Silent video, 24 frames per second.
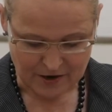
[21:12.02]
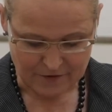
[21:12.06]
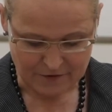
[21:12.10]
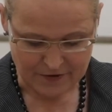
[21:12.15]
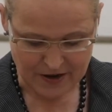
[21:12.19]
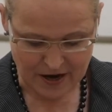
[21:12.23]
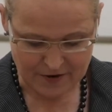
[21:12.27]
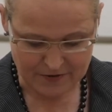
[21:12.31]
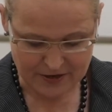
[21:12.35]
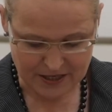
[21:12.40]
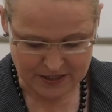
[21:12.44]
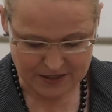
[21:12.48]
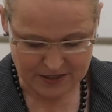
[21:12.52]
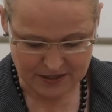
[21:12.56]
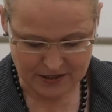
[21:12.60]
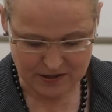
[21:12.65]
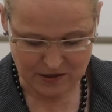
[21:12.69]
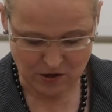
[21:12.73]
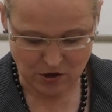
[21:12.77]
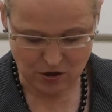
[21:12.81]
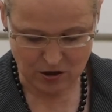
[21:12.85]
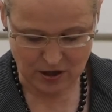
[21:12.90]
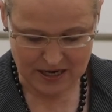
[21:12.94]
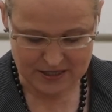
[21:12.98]
Whereas in
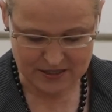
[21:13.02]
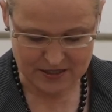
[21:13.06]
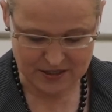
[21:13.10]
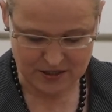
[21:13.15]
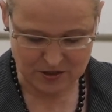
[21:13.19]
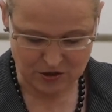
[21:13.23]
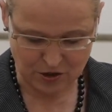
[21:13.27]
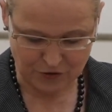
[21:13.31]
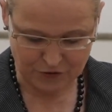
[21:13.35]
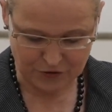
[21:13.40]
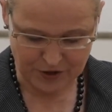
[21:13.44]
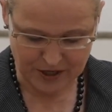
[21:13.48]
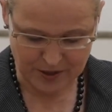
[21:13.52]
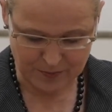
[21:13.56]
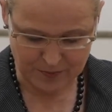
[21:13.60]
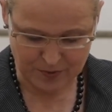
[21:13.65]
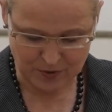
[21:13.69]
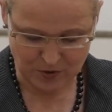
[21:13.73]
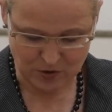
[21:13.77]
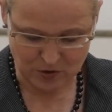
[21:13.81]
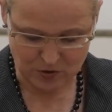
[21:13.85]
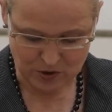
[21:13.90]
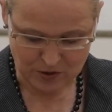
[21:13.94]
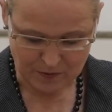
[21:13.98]
Augustine of
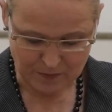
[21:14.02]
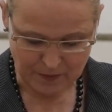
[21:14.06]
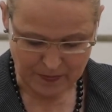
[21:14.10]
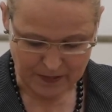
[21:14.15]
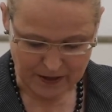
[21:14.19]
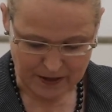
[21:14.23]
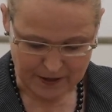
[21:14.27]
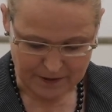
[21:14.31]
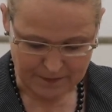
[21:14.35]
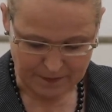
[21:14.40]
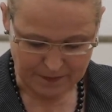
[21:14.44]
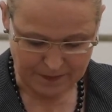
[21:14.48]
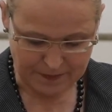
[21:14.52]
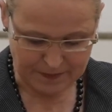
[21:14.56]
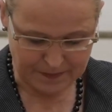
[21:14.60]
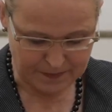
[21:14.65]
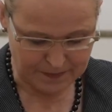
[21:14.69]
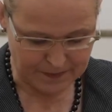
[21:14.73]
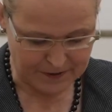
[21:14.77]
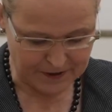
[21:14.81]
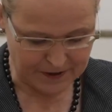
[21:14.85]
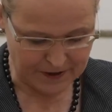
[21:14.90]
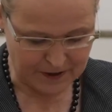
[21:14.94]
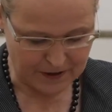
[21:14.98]
Hippo,
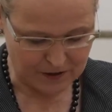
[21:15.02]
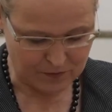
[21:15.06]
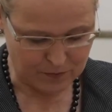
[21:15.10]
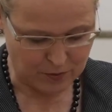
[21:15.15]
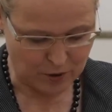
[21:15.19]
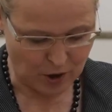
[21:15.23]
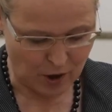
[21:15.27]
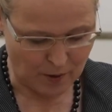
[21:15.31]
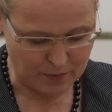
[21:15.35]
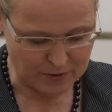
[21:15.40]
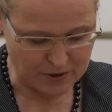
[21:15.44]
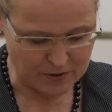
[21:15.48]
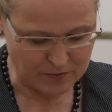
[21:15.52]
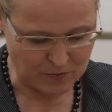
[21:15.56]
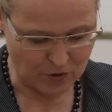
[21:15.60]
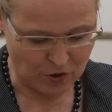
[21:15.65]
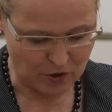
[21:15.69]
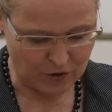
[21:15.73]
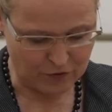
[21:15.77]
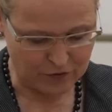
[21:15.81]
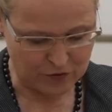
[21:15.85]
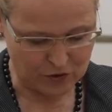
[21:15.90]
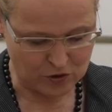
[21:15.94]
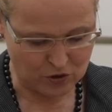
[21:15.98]
the problem
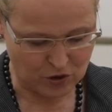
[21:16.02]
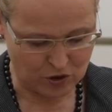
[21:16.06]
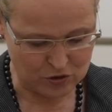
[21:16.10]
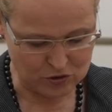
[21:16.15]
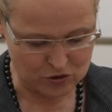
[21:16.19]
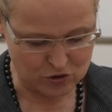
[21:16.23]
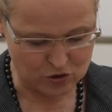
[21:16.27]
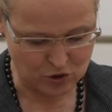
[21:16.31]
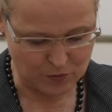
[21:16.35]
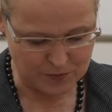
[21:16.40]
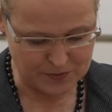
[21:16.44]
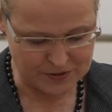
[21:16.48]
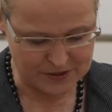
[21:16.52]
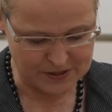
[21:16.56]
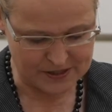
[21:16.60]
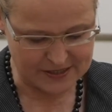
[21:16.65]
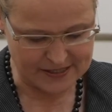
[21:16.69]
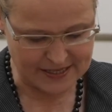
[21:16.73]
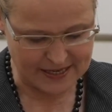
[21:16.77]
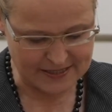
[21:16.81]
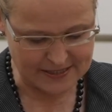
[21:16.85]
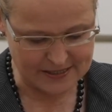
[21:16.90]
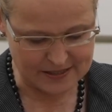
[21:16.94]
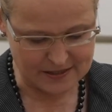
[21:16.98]
of
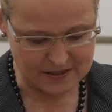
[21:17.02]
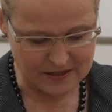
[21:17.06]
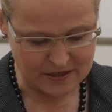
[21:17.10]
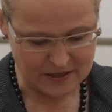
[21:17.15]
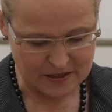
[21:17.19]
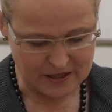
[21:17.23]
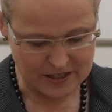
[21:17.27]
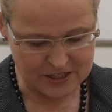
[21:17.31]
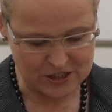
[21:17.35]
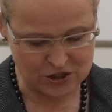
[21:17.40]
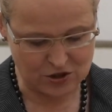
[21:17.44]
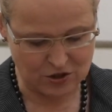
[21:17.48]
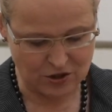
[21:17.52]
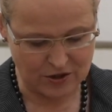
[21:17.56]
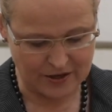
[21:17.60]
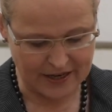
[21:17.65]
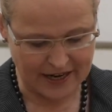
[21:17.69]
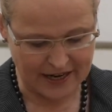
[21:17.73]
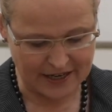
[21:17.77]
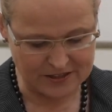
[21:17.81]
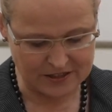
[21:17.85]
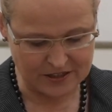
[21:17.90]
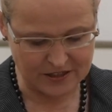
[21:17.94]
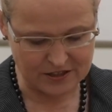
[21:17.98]
concupiscence is
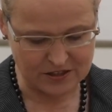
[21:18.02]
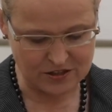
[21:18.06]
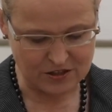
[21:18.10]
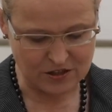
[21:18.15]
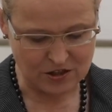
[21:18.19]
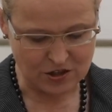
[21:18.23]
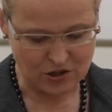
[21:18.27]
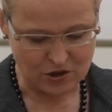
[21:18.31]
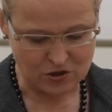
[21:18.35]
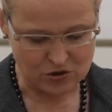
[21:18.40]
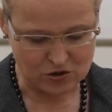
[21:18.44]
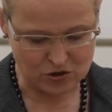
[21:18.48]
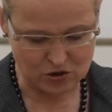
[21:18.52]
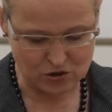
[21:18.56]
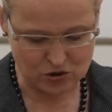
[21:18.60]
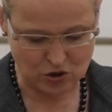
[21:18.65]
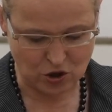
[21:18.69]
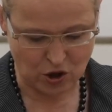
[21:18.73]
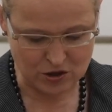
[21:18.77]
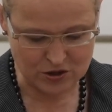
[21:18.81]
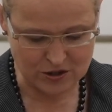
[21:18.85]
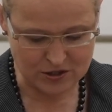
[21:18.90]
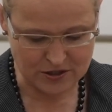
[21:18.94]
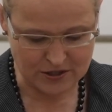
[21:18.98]
connected to the
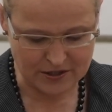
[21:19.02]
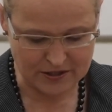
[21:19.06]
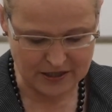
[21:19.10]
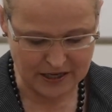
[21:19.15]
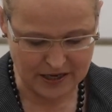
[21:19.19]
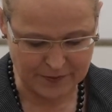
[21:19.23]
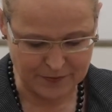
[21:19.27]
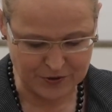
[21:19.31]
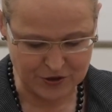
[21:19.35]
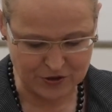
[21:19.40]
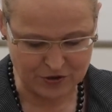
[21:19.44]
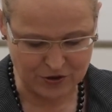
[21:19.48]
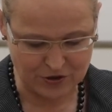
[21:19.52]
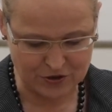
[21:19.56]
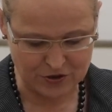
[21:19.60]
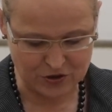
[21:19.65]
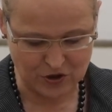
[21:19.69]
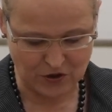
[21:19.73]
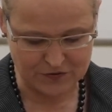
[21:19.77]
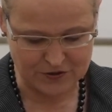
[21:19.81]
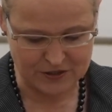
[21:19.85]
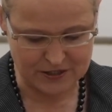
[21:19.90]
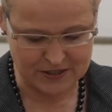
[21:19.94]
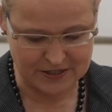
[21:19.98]
constant hermeneutic
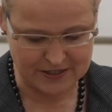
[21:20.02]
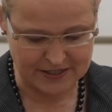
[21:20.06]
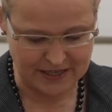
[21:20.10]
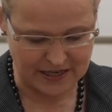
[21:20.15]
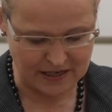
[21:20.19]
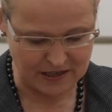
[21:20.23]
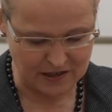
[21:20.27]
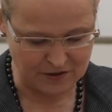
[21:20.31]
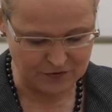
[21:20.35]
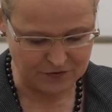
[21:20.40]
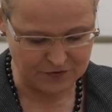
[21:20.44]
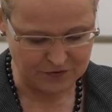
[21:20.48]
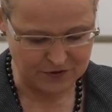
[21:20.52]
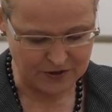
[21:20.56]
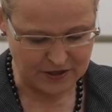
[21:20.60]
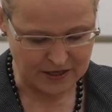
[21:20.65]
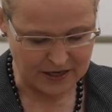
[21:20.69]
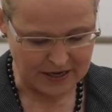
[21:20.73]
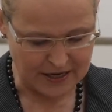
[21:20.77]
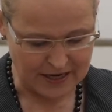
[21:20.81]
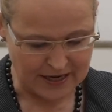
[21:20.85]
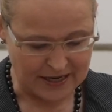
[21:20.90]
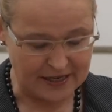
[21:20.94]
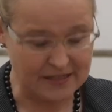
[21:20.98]
of the self.
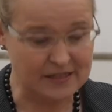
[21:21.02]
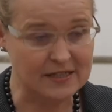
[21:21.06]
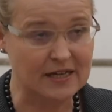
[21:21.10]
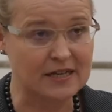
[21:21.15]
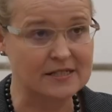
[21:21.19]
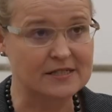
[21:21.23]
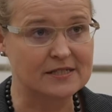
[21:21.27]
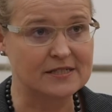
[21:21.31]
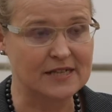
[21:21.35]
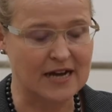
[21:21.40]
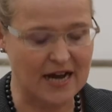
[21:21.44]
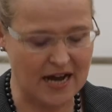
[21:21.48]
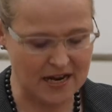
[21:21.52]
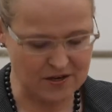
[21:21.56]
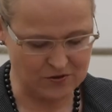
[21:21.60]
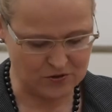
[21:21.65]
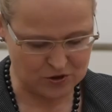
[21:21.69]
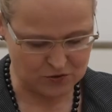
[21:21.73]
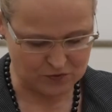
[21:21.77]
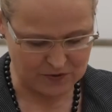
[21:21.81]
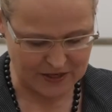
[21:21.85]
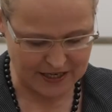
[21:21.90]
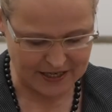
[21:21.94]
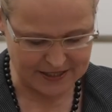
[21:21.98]
In
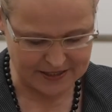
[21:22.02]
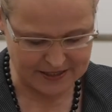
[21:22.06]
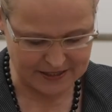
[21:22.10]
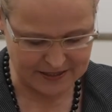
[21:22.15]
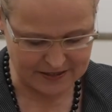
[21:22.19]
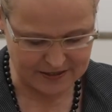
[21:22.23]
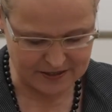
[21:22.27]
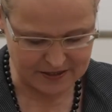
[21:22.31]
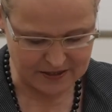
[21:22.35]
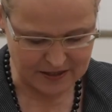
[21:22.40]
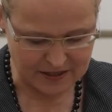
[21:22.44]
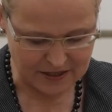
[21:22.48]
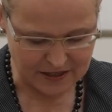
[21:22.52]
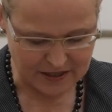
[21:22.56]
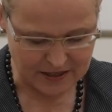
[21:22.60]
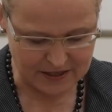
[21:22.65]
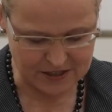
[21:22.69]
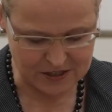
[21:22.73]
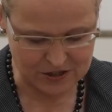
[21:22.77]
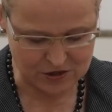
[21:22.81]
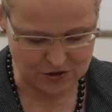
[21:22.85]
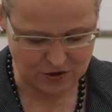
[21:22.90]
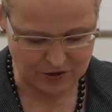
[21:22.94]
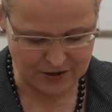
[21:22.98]
Cassiano's writings, it
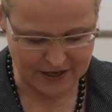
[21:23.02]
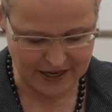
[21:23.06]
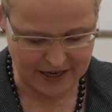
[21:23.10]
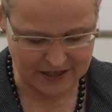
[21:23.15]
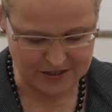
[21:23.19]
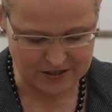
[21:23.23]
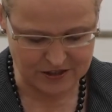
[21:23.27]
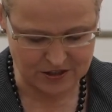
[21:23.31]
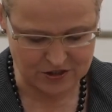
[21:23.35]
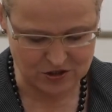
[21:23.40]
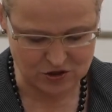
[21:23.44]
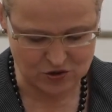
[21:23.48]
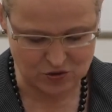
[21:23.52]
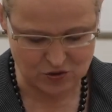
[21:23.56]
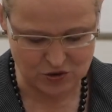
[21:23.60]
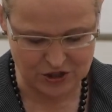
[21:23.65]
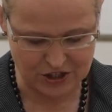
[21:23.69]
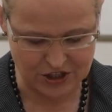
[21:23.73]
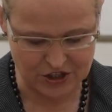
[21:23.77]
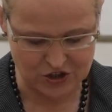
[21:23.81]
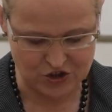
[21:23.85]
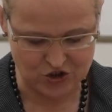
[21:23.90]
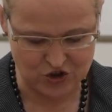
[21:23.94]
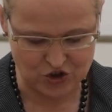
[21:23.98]
is connected to
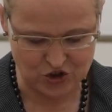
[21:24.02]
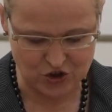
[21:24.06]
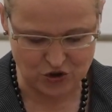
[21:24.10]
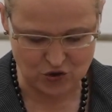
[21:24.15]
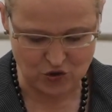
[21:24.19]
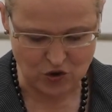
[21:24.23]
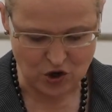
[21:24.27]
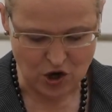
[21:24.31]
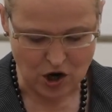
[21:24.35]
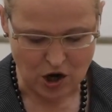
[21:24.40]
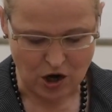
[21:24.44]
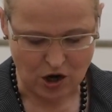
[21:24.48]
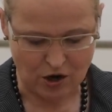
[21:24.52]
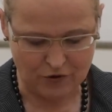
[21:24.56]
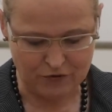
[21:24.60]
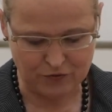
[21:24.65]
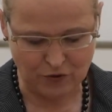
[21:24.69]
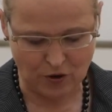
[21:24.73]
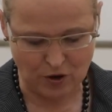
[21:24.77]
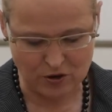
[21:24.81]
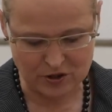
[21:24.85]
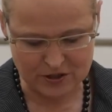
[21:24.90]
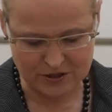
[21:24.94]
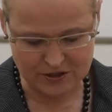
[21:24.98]
the issue of
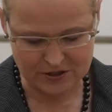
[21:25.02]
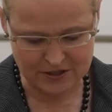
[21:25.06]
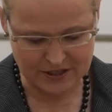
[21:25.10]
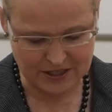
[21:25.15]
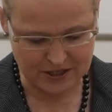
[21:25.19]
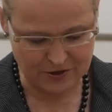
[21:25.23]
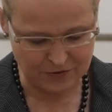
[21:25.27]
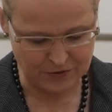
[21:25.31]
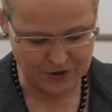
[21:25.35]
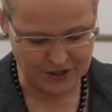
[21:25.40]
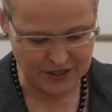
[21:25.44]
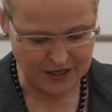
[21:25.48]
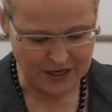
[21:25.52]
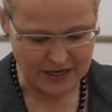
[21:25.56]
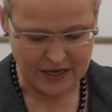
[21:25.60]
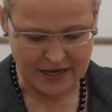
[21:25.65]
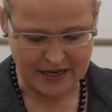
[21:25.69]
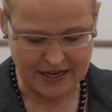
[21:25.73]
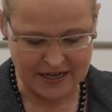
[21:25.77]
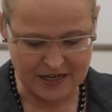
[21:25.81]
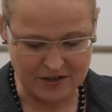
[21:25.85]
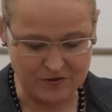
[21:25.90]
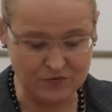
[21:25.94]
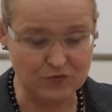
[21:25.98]
voluntary,
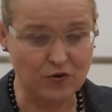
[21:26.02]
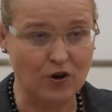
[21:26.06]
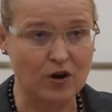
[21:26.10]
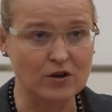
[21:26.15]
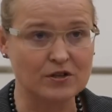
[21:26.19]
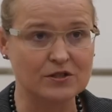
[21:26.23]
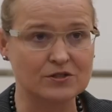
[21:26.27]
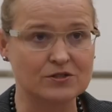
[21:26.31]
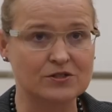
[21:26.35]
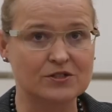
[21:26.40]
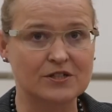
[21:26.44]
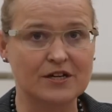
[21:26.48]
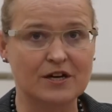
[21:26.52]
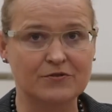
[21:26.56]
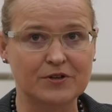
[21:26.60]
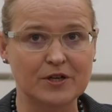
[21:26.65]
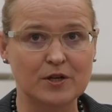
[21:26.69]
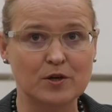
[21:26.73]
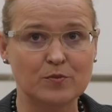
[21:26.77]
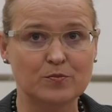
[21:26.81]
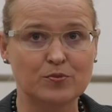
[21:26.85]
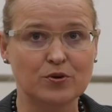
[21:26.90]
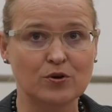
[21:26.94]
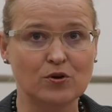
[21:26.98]
involuntary
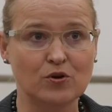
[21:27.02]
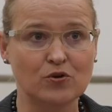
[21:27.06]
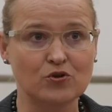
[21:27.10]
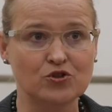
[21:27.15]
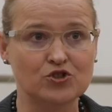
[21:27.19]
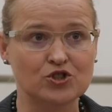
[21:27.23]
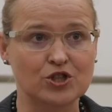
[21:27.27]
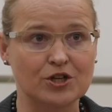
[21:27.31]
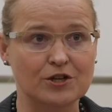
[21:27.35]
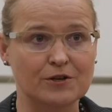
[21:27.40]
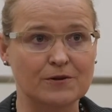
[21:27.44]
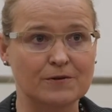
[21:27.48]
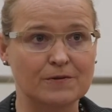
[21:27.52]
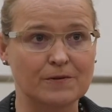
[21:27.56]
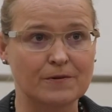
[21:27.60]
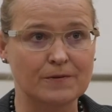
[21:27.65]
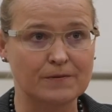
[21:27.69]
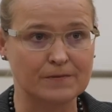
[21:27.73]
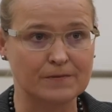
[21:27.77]
pollution.